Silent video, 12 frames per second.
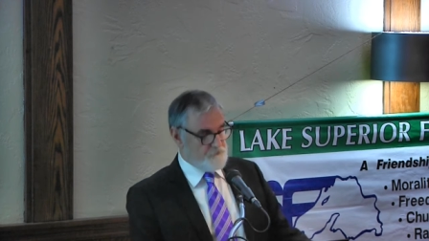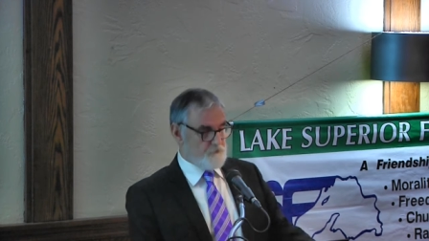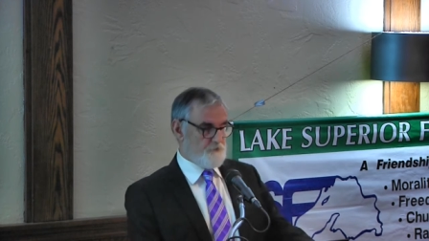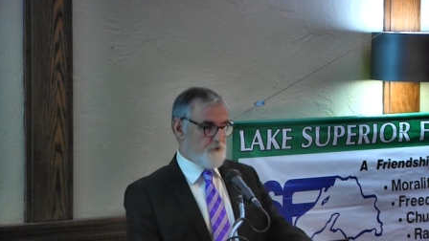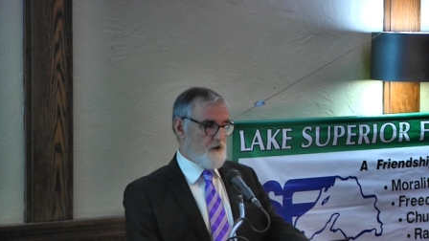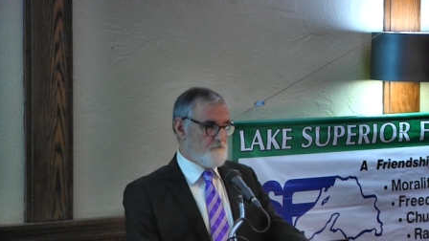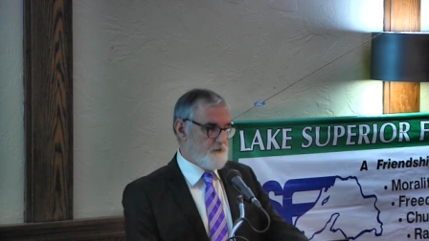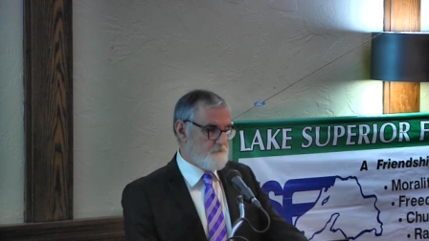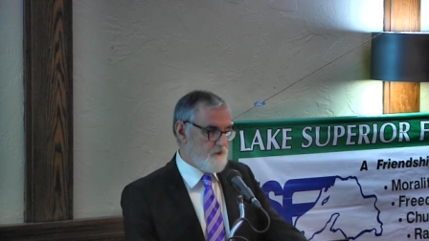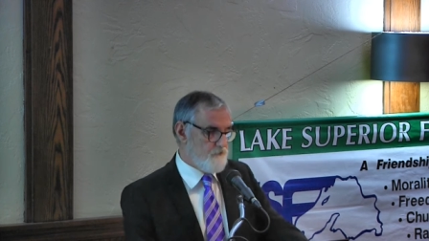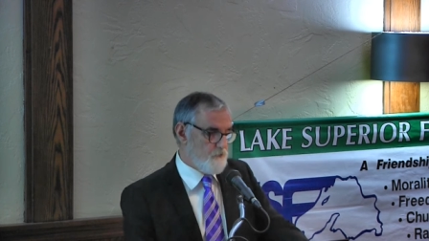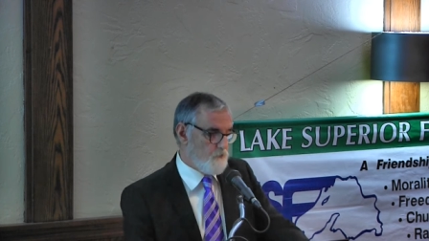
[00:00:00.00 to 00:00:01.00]
the problem,
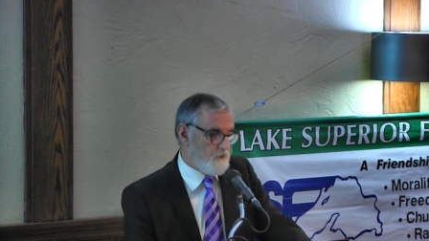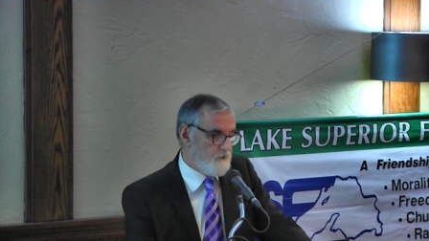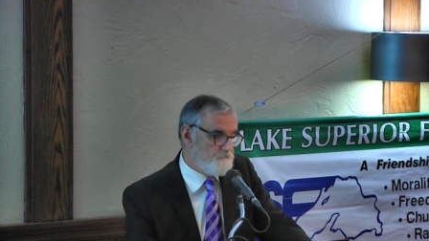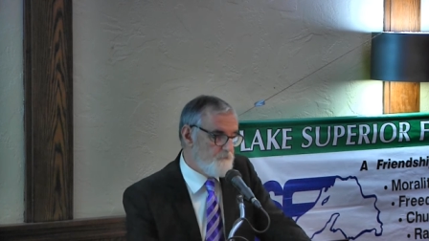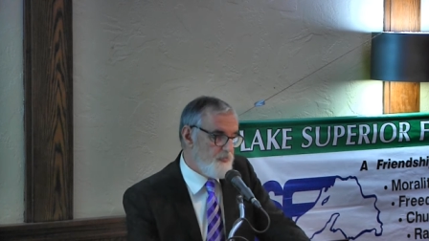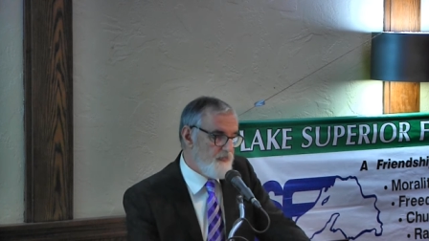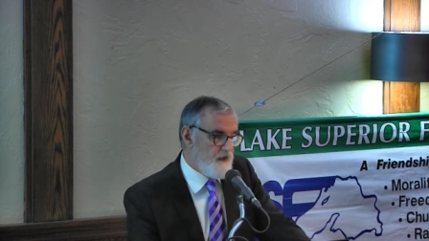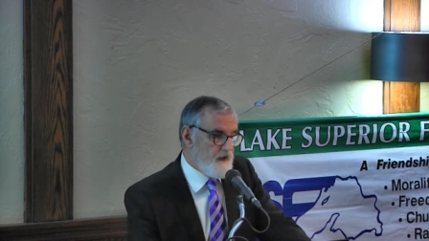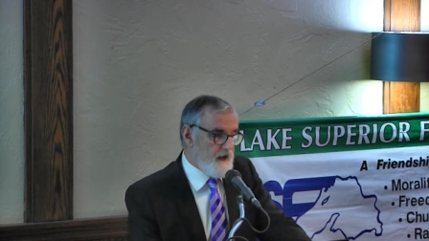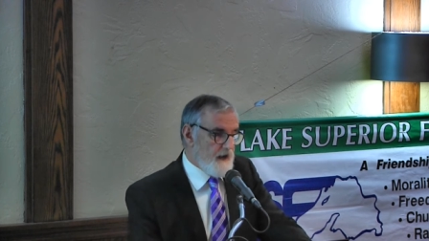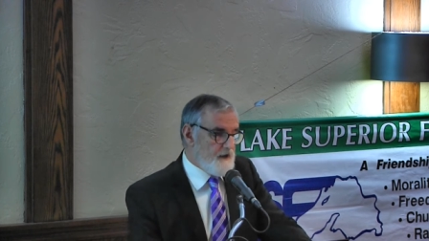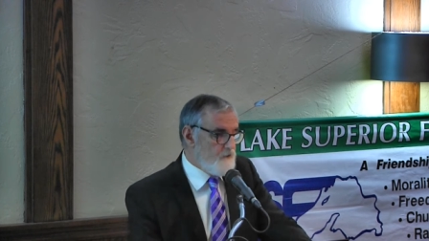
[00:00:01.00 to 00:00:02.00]
as it were,
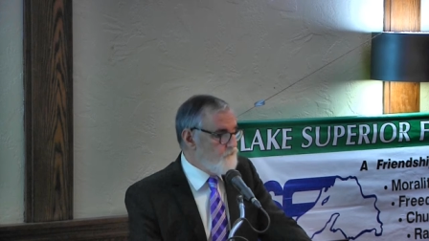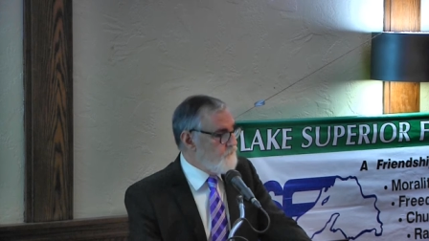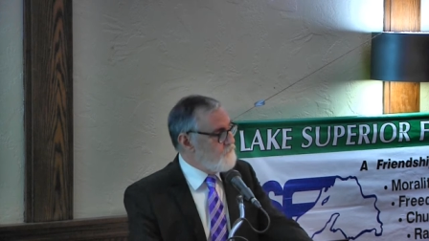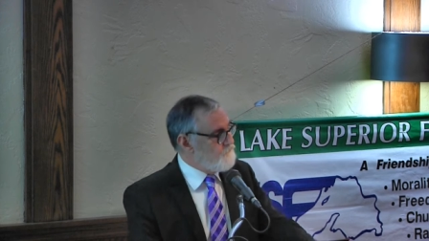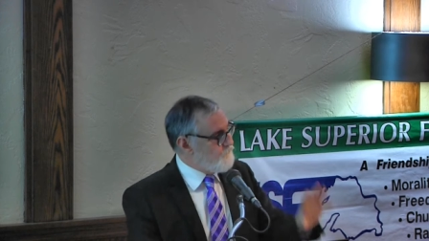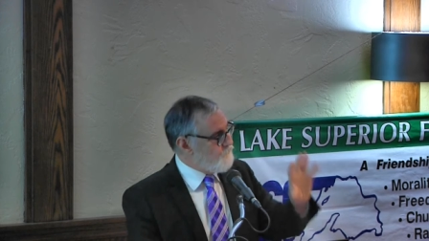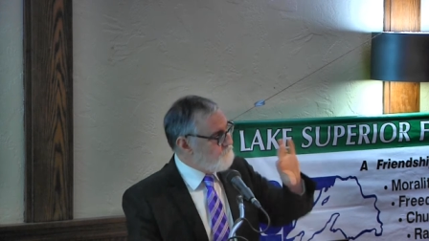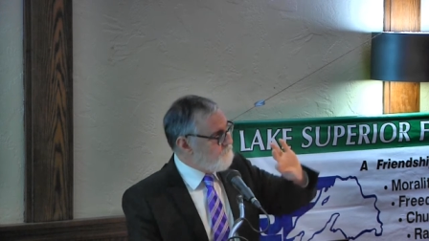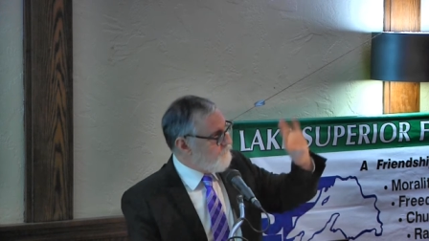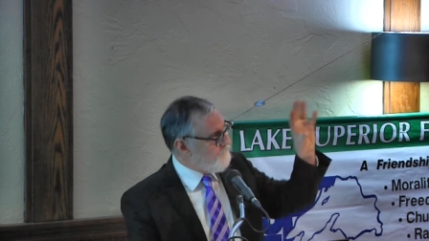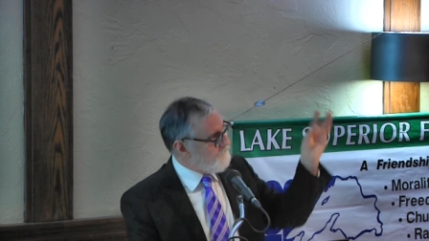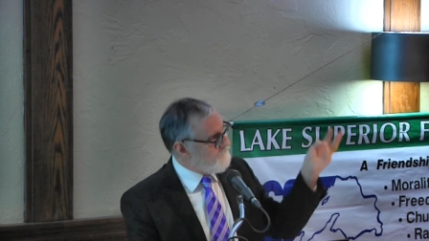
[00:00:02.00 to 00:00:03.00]
and then see if you can
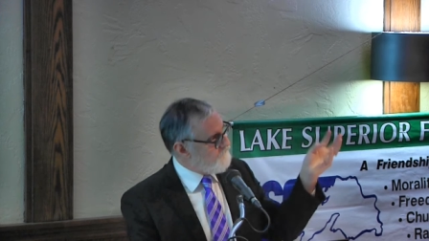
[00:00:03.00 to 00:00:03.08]
pull